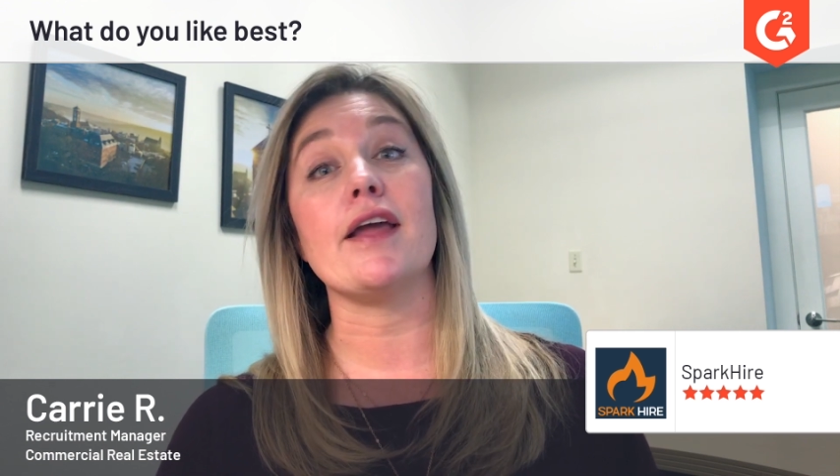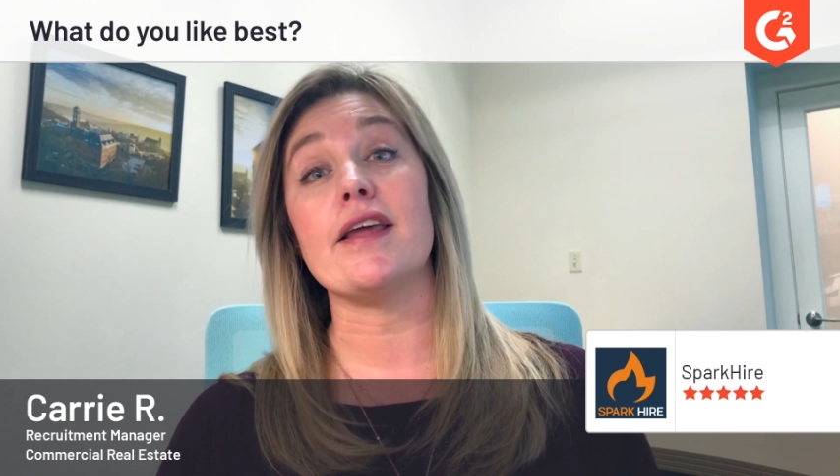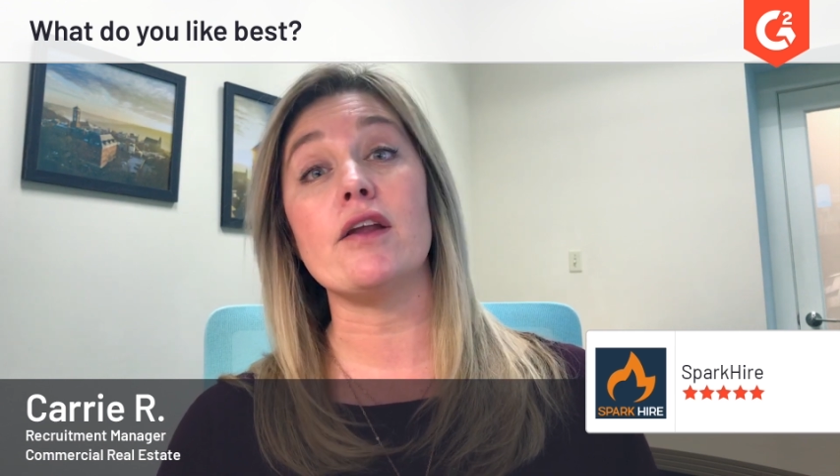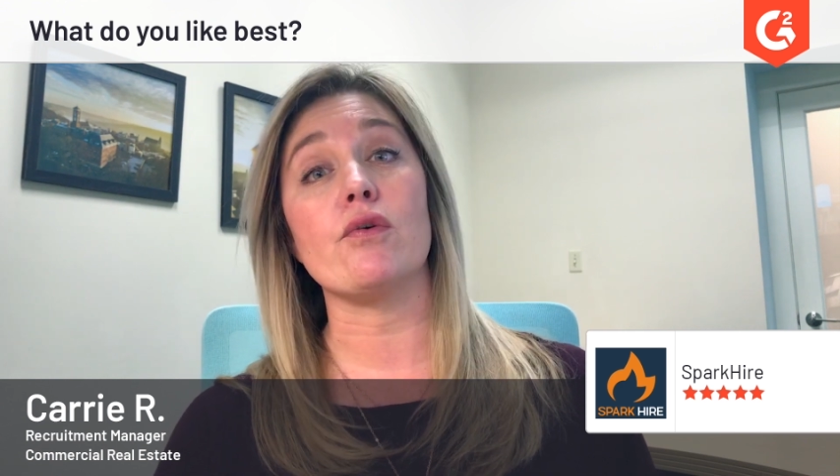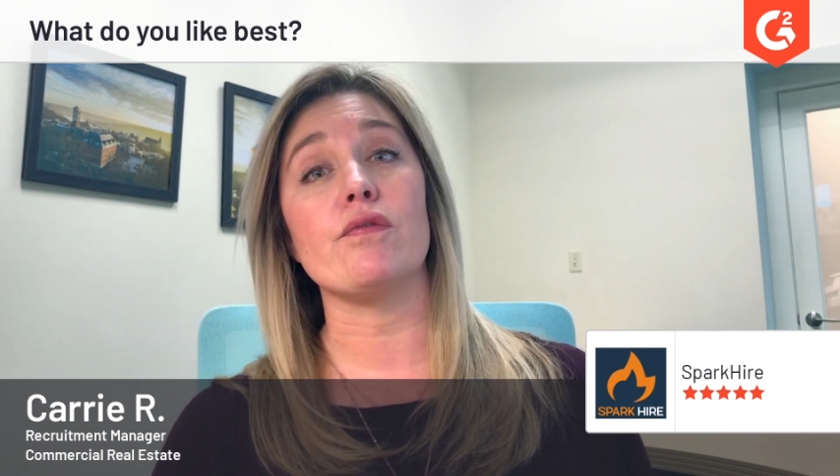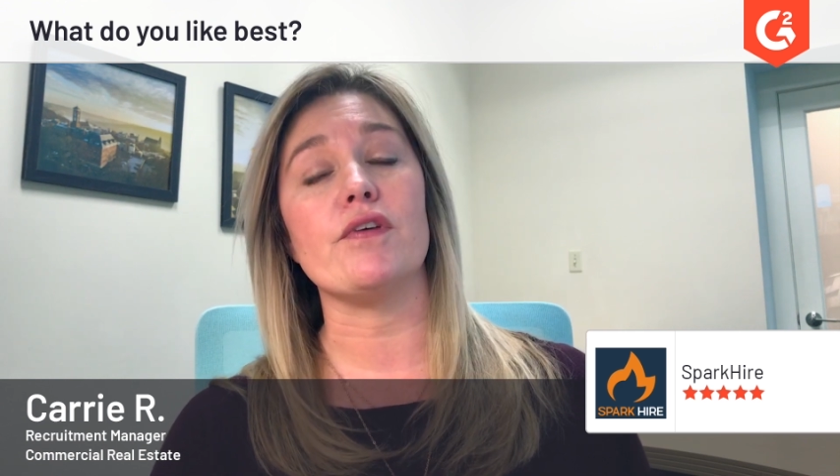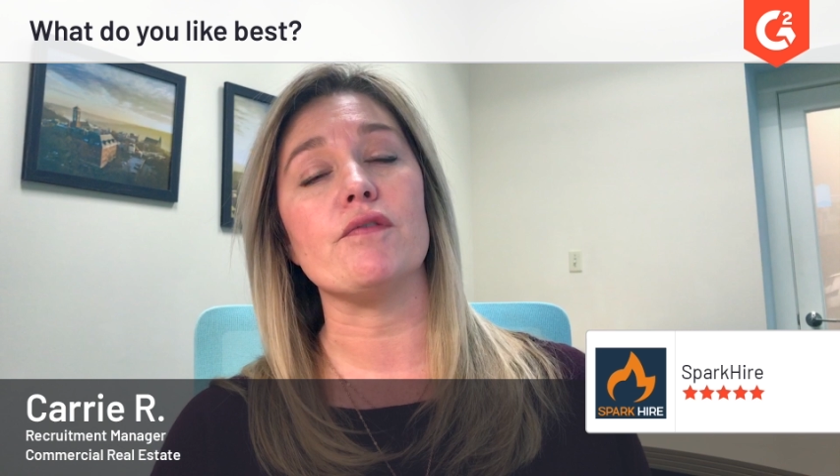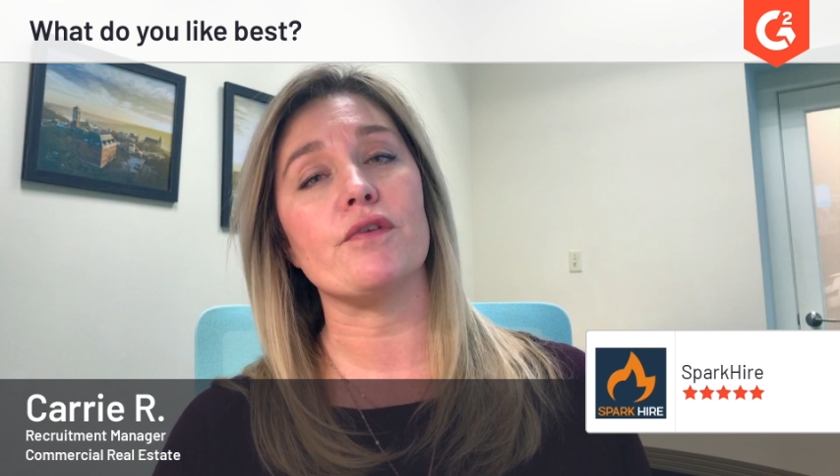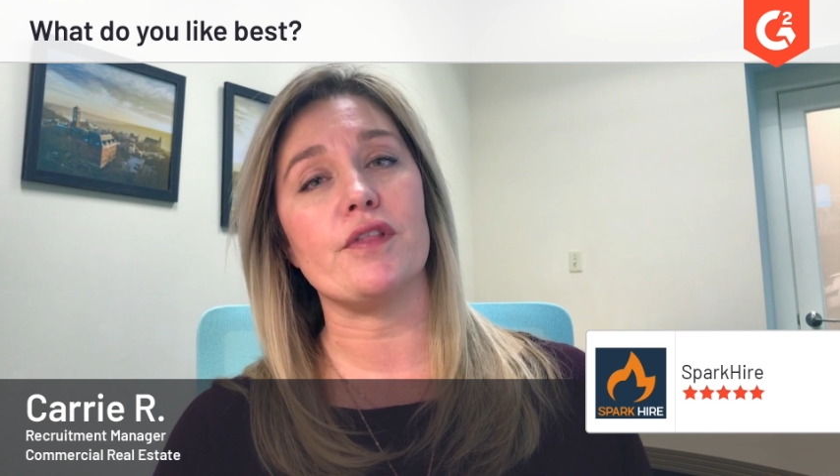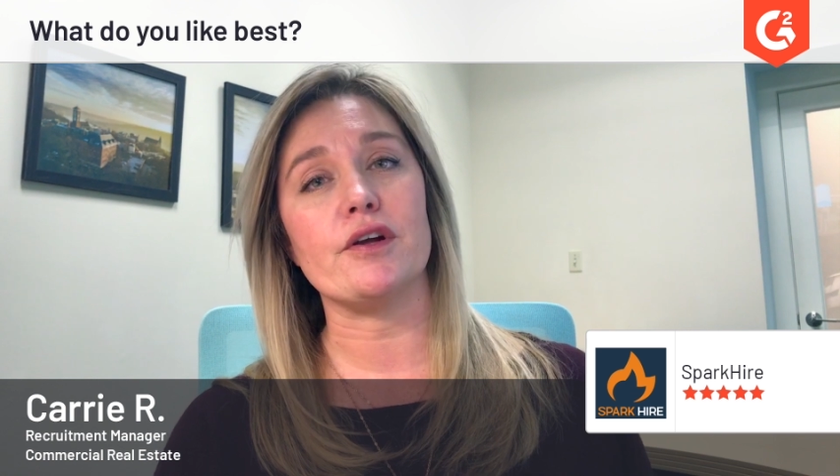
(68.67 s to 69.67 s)
identical
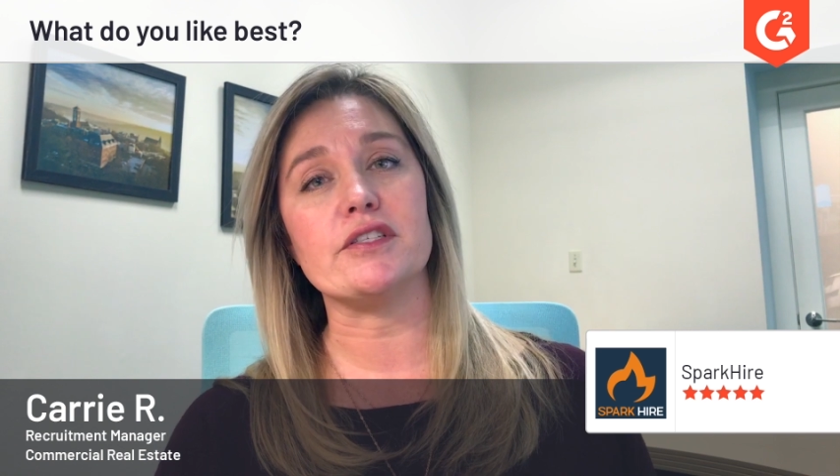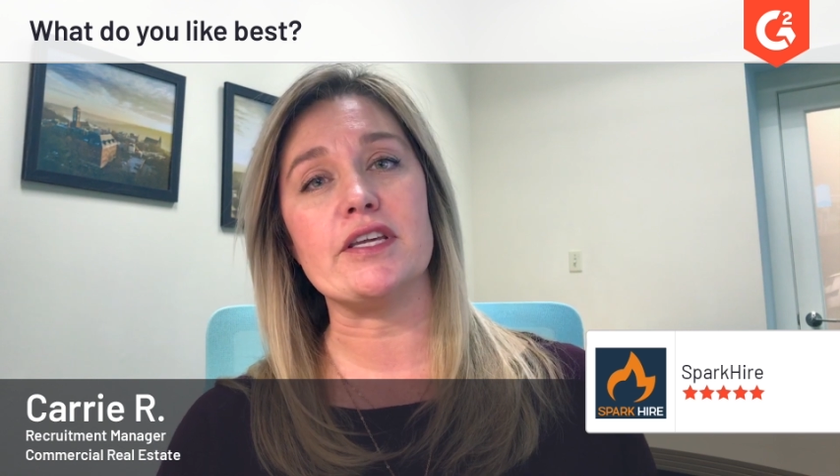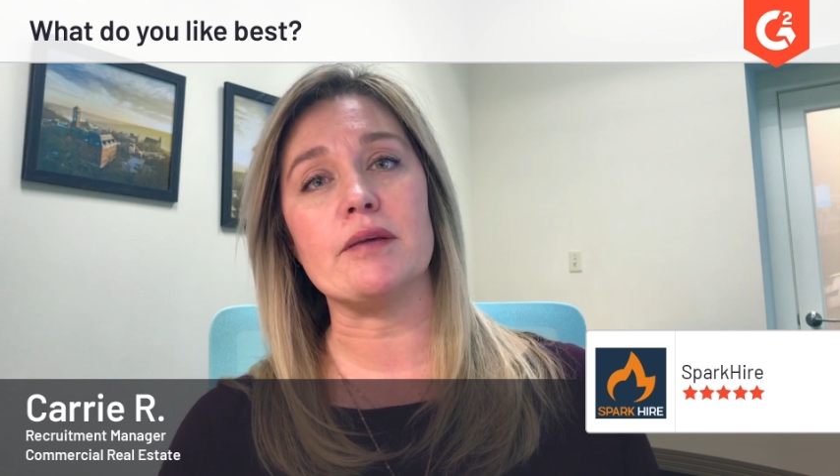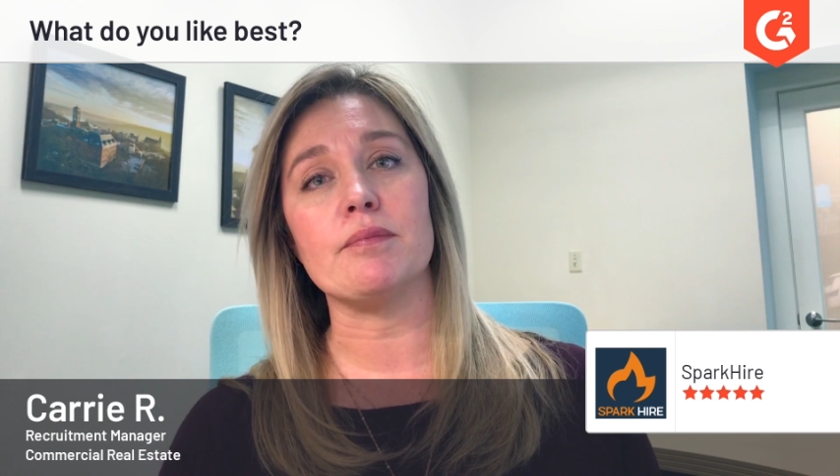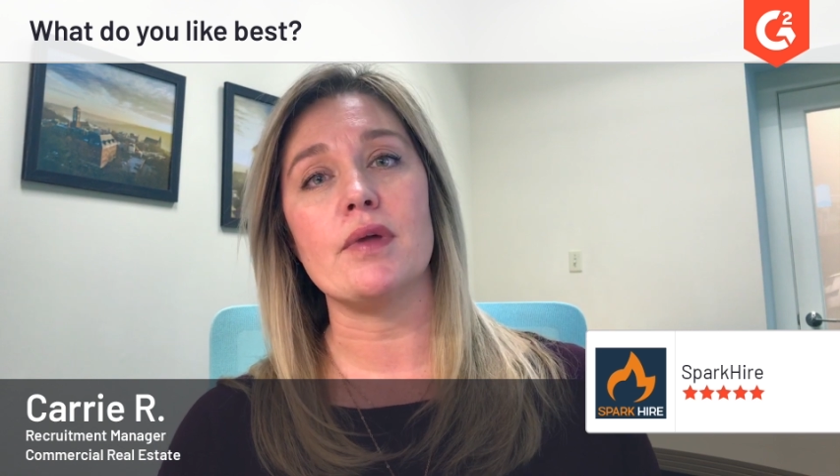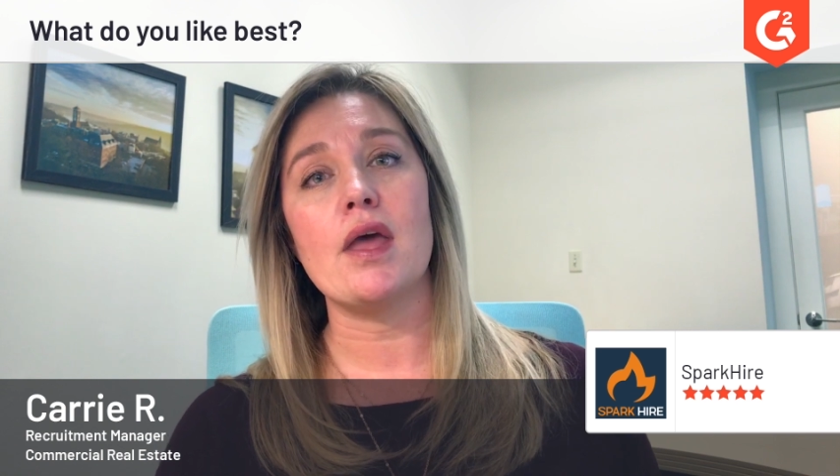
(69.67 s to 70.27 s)
fit for their team.